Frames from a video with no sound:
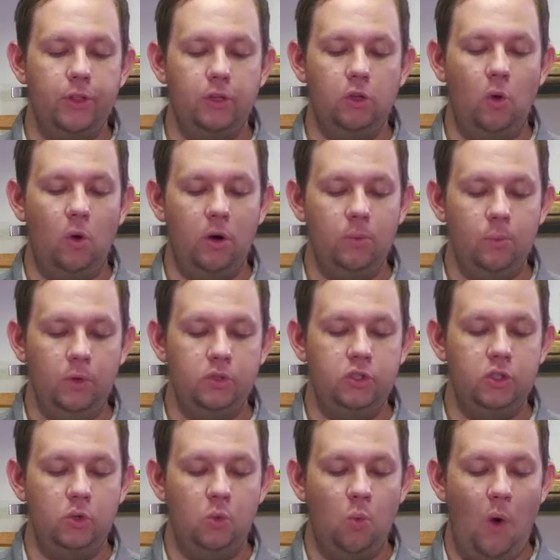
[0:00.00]
the Lord will
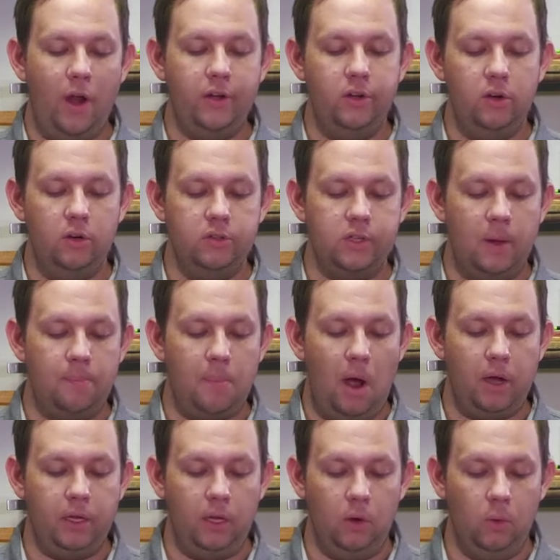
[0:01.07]
do wonders
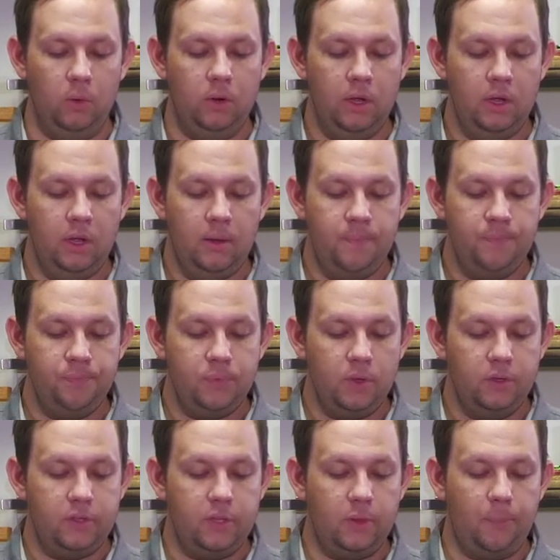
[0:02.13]
among you."
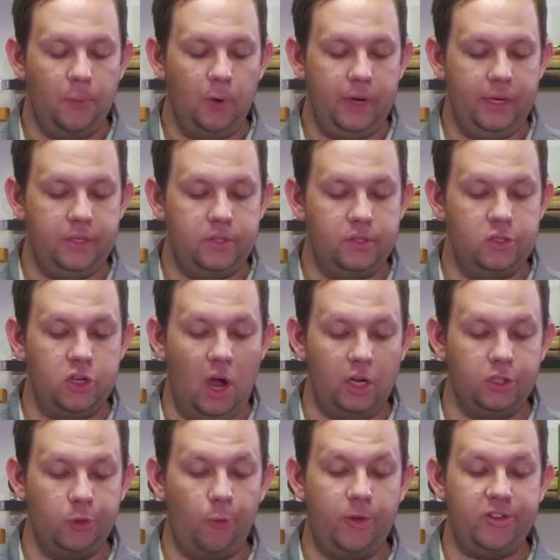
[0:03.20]
To the priests,
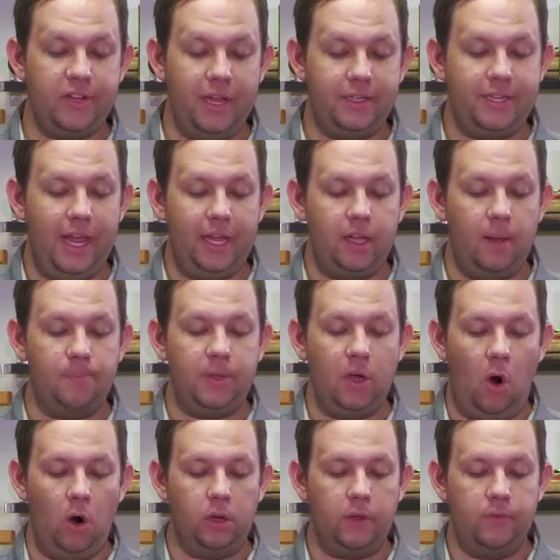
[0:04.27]
Joshua said, "Take up the
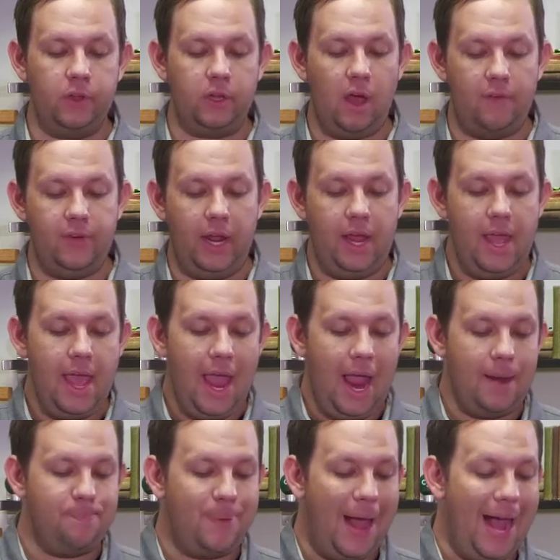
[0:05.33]
Ark of the Covenant
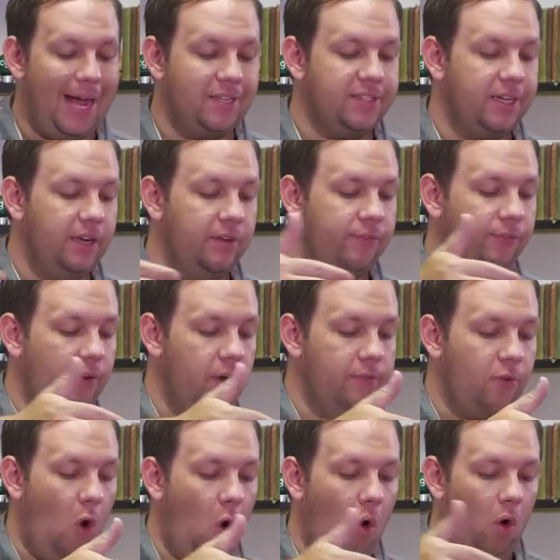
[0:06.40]
and pass it in front
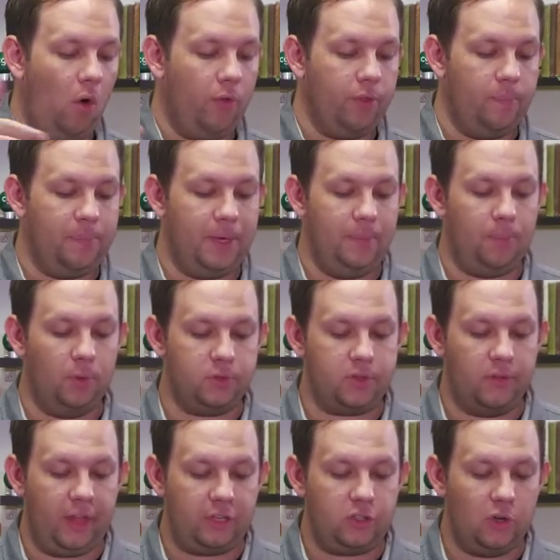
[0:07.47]
of all the people."
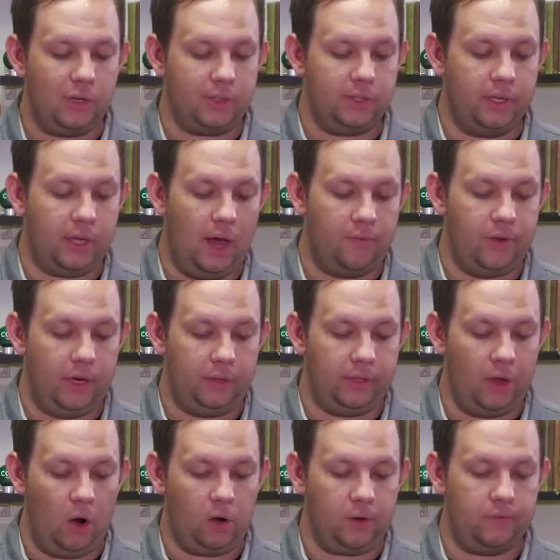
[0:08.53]
So they took the
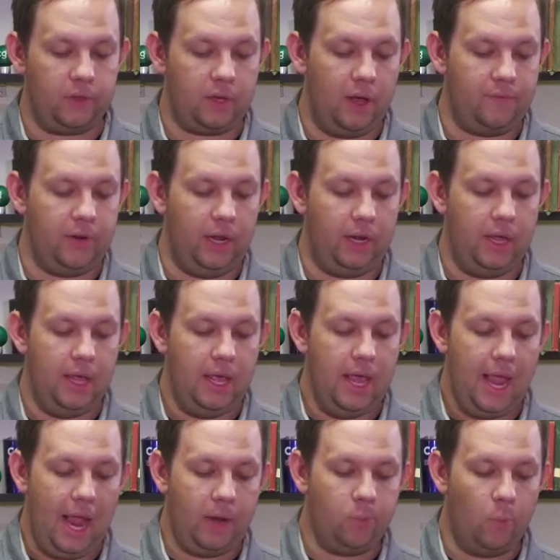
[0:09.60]
Ark of the Covenant,
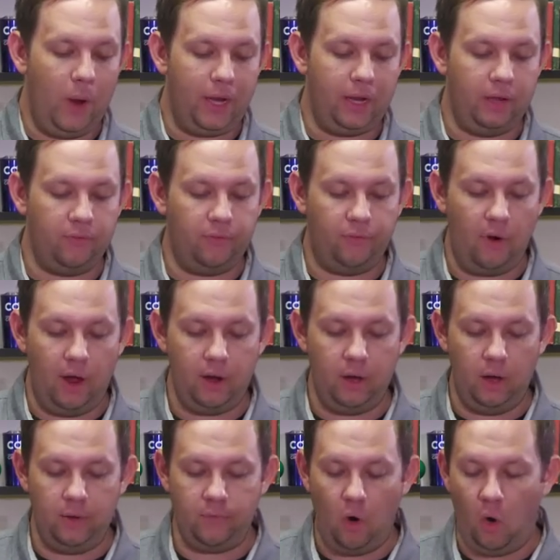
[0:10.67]
and went in front
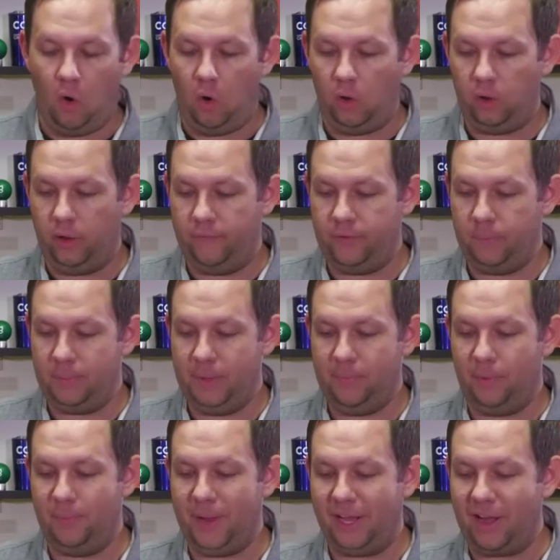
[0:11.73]
of all of the
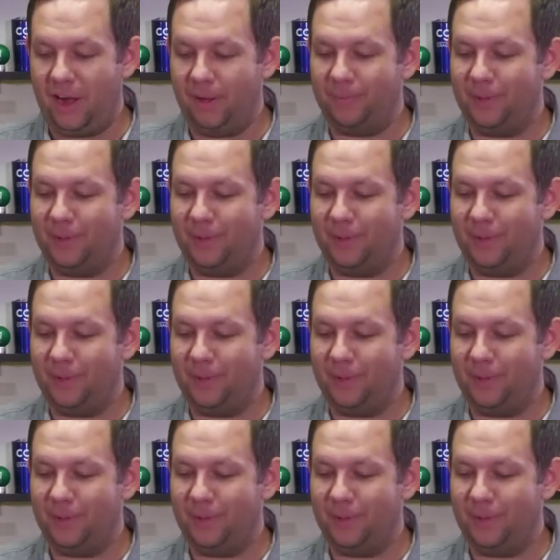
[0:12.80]
people. May God